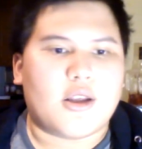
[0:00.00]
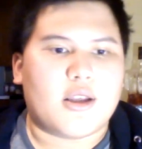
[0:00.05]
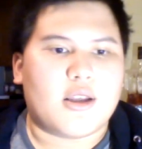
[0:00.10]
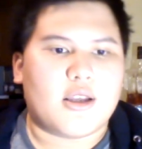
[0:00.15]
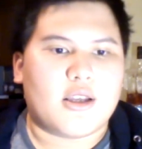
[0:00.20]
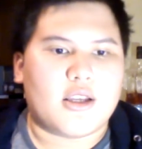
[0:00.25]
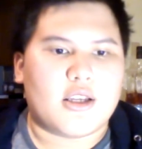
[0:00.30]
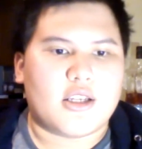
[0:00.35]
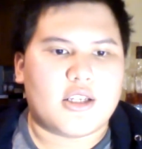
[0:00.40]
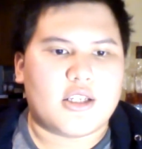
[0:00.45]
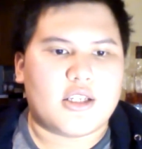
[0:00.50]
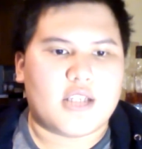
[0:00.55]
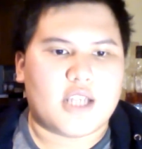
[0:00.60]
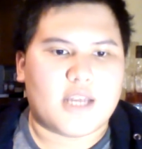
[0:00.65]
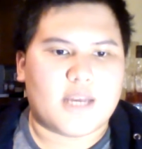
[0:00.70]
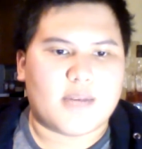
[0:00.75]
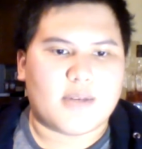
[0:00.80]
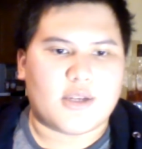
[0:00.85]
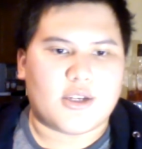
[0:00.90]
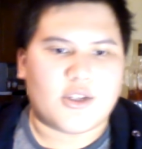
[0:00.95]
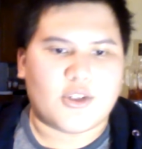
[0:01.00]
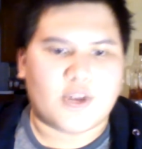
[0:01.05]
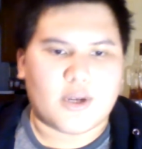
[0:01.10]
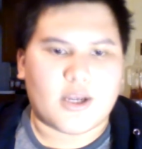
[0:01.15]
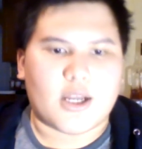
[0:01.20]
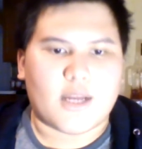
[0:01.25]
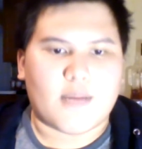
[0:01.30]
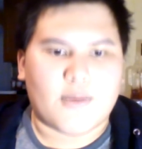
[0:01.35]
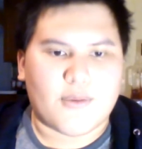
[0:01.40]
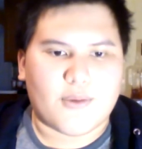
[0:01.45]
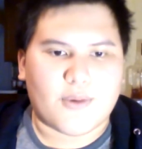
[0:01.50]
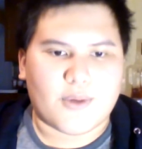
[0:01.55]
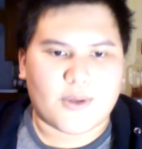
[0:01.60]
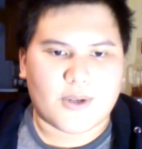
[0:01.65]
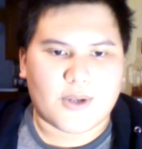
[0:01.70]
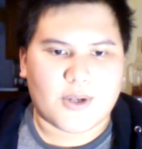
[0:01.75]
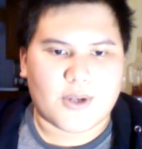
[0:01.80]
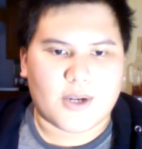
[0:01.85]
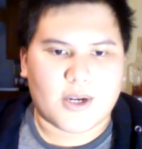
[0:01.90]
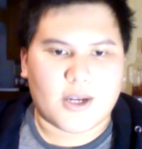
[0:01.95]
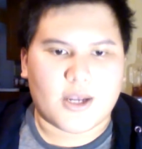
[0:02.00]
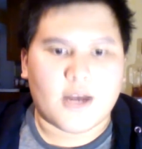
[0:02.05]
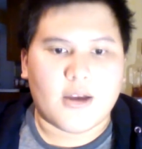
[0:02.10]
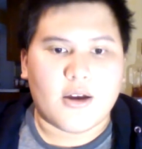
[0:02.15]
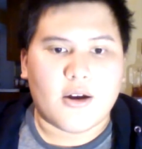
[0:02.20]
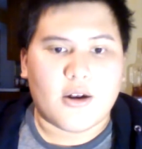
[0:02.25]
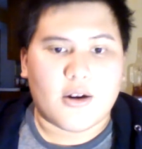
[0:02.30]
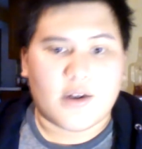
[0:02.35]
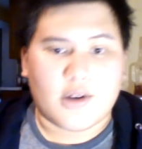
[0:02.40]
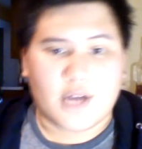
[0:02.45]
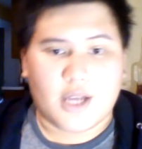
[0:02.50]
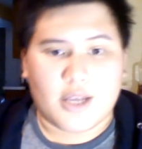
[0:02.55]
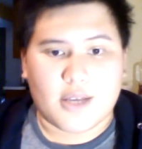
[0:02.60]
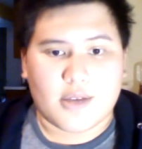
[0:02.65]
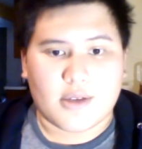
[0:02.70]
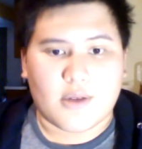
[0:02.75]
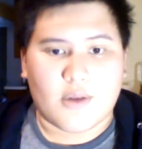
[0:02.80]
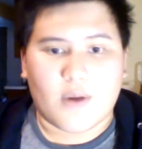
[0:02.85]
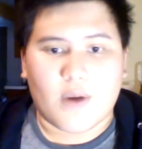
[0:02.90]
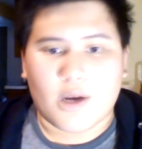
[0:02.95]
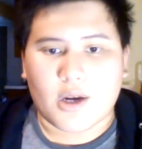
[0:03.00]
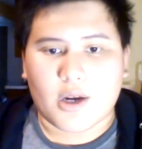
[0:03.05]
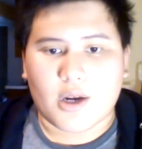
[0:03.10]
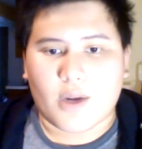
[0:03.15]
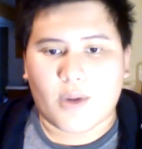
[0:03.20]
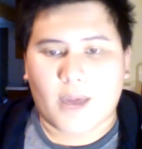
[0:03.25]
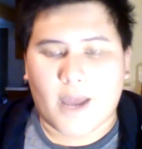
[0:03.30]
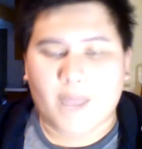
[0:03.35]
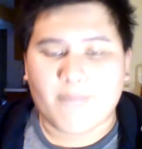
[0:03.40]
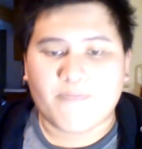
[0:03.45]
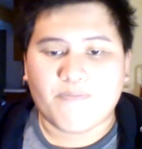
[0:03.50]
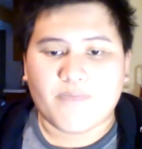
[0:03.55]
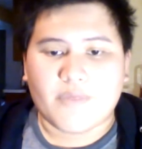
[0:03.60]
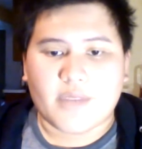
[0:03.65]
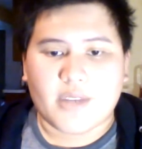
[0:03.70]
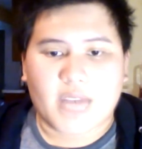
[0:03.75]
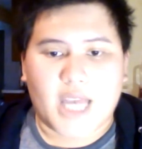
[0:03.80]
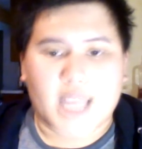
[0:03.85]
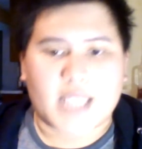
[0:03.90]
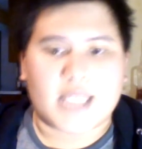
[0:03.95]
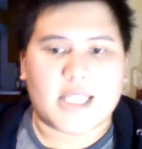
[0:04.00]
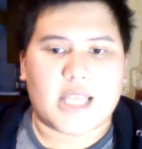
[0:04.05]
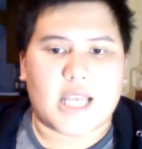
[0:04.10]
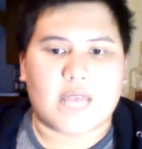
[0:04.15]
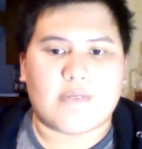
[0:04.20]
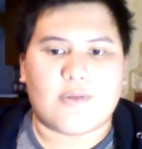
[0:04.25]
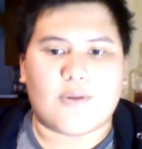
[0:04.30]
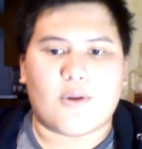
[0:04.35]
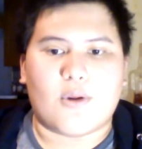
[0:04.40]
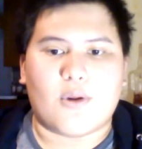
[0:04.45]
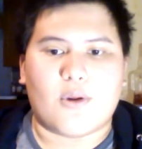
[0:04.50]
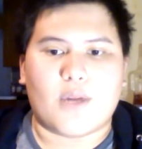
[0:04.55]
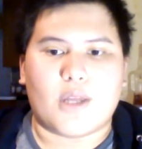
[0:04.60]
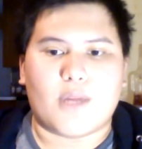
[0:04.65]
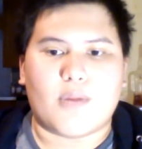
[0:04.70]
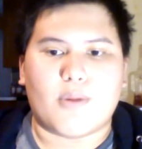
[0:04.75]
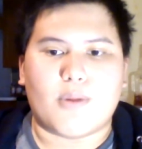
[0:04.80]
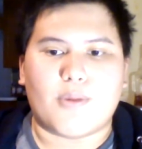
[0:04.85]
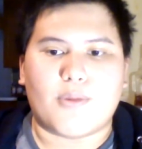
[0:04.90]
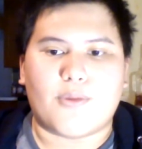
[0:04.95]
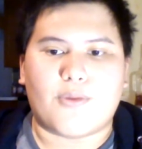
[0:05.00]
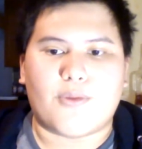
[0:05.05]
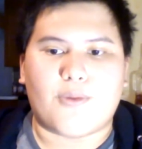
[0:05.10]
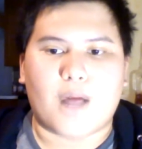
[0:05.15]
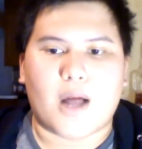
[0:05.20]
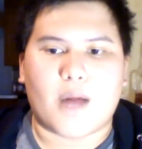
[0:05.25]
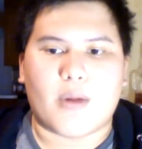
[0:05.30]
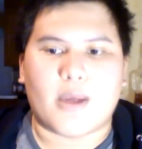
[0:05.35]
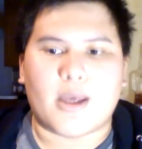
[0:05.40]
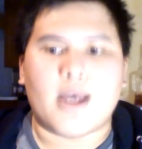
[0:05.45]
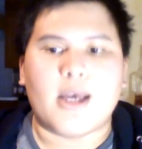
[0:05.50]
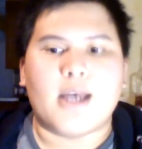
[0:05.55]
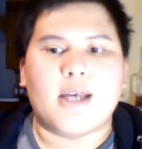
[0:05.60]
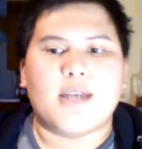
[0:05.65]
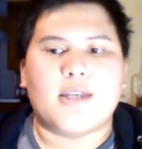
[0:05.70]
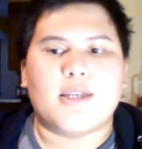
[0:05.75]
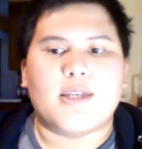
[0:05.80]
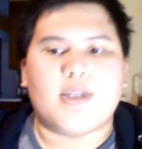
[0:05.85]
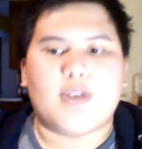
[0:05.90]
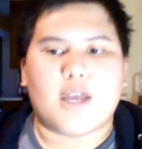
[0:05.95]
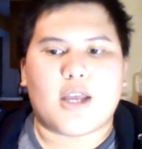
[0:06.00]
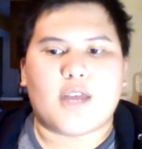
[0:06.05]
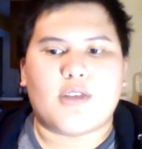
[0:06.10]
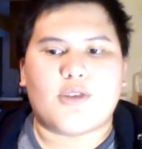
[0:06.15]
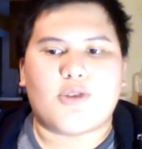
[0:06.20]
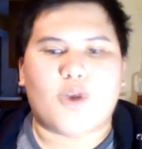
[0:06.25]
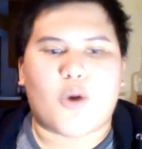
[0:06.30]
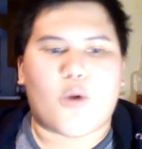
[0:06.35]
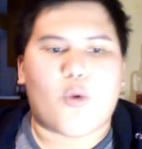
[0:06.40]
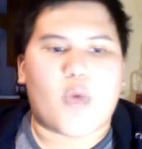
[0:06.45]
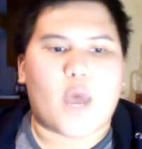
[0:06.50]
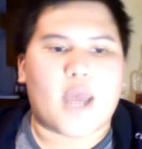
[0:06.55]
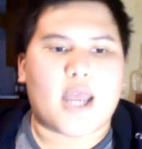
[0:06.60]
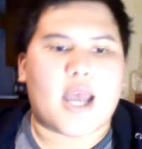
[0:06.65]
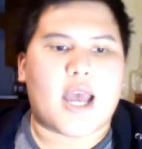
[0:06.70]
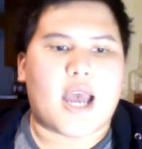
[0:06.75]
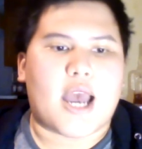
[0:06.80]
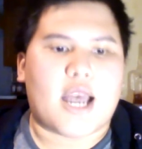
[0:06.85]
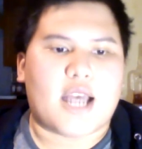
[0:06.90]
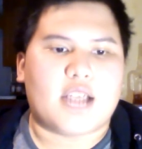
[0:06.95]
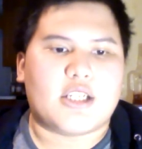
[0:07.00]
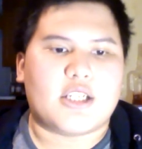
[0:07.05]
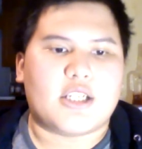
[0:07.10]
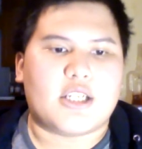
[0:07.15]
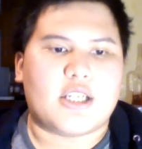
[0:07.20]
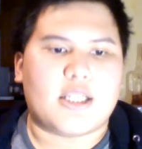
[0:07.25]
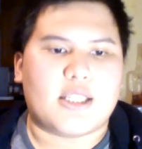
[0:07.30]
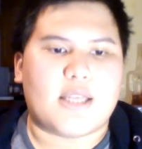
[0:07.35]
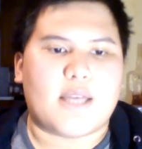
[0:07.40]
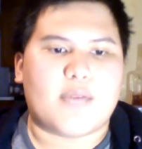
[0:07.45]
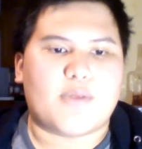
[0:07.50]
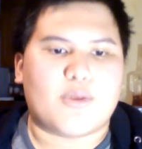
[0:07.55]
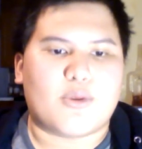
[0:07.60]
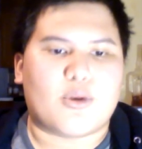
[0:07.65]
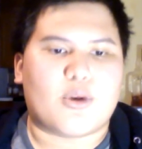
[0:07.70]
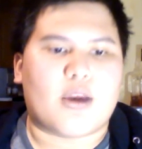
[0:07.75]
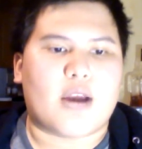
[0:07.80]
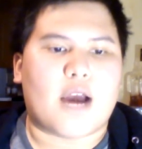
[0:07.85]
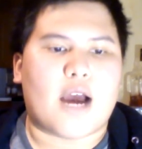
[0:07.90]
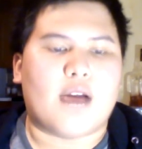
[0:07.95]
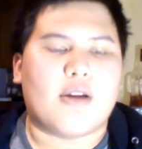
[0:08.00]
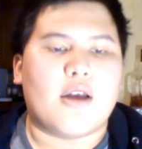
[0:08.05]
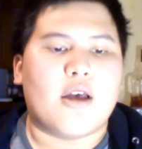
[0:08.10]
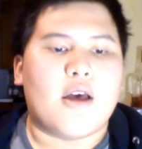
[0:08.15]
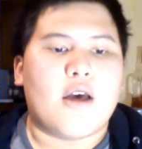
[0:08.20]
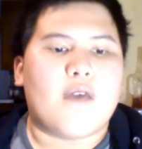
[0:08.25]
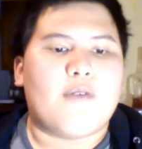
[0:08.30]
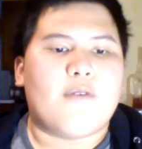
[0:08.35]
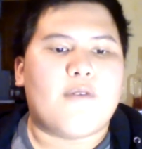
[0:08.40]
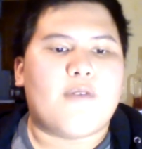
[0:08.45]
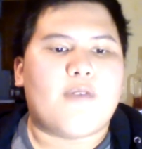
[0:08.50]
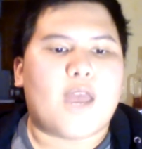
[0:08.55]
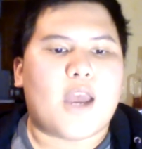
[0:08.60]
Good. She gives a short nod before turning on her heels and walking away. He hesitates for only a moment before following, sticking to her wake as she steps through the crowd.